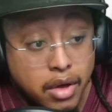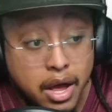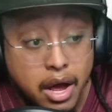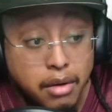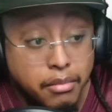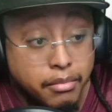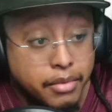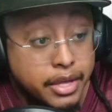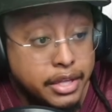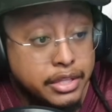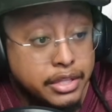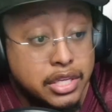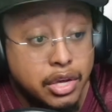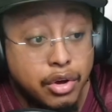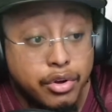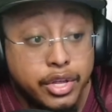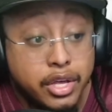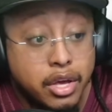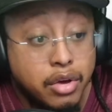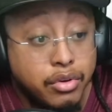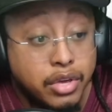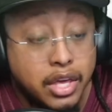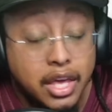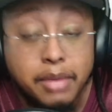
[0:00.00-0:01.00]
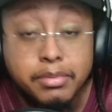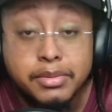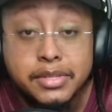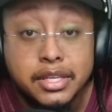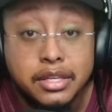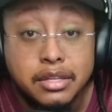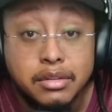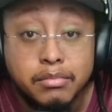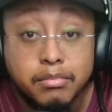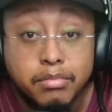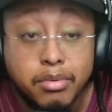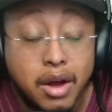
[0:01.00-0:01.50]
Antonio
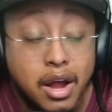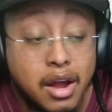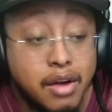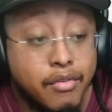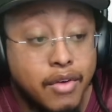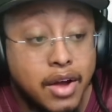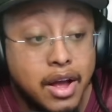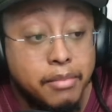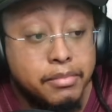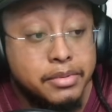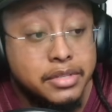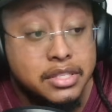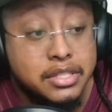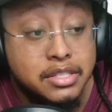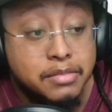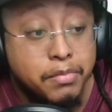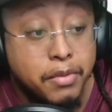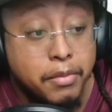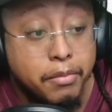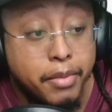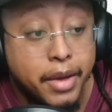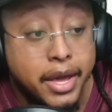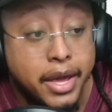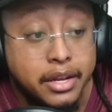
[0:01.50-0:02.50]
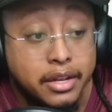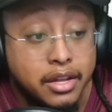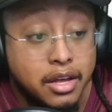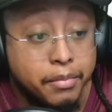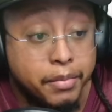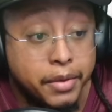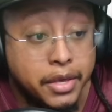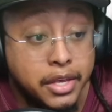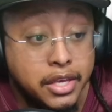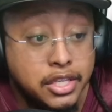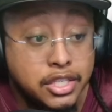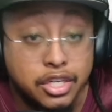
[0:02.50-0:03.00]
Gibson, Brian Robinson's been banged
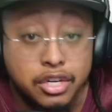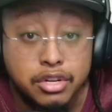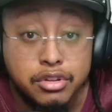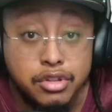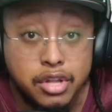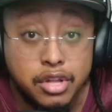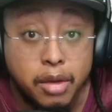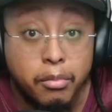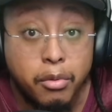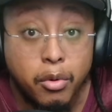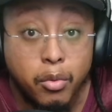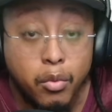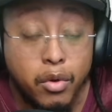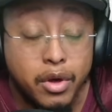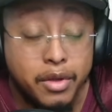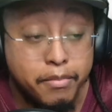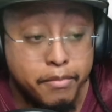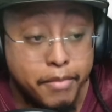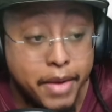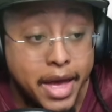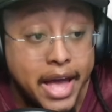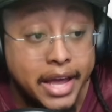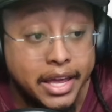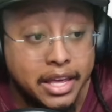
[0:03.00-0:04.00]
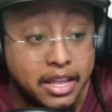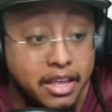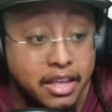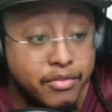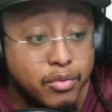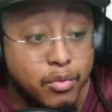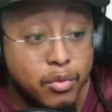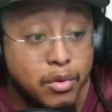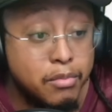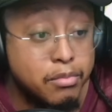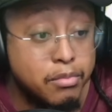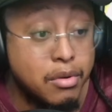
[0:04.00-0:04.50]
up. He's your number one back. And
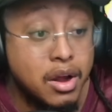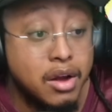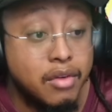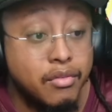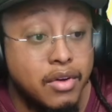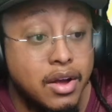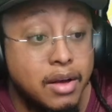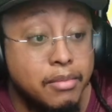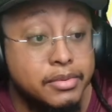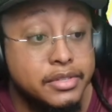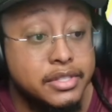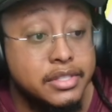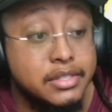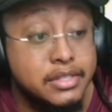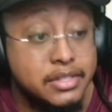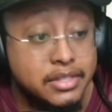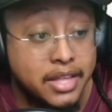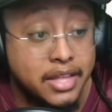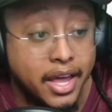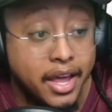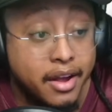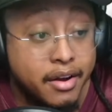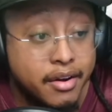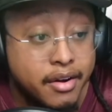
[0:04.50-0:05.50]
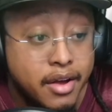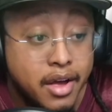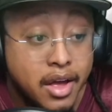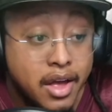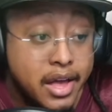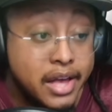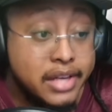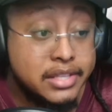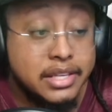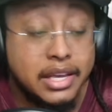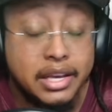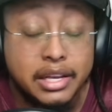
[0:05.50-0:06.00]
even when Brian Robinson's there,
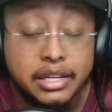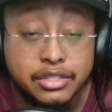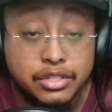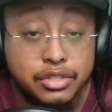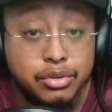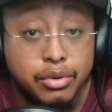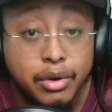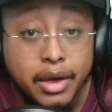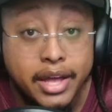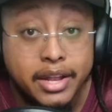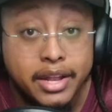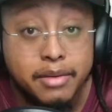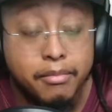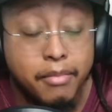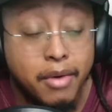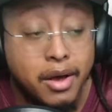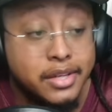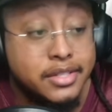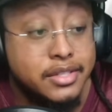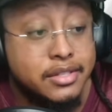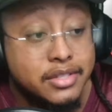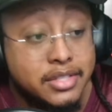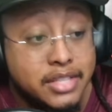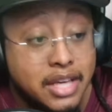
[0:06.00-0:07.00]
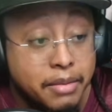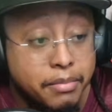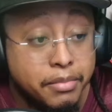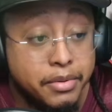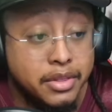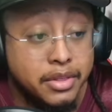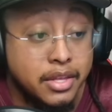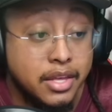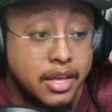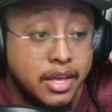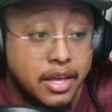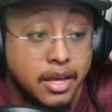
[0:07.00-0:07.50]
it's like a two-headed monster type
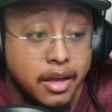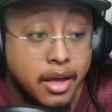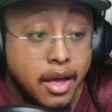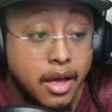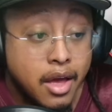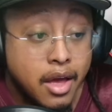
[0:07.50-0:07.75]
of thing.